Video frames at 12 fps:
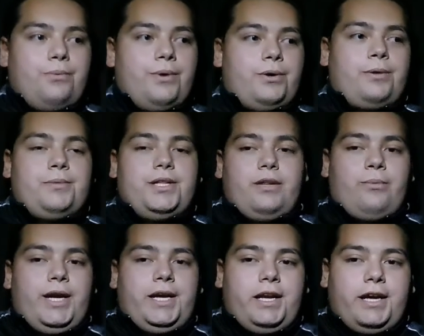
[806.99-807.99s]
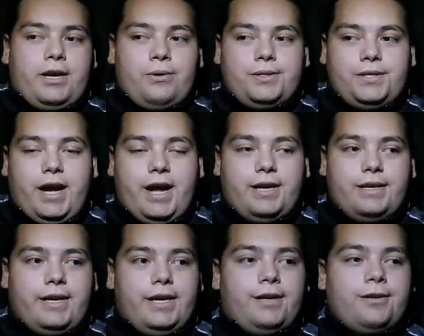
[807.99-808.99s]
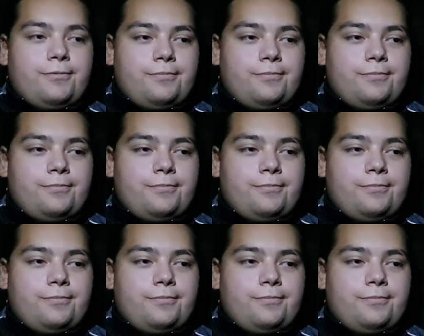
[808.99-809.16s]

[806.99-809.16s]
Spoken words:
Welcome to the Awakening era's ending.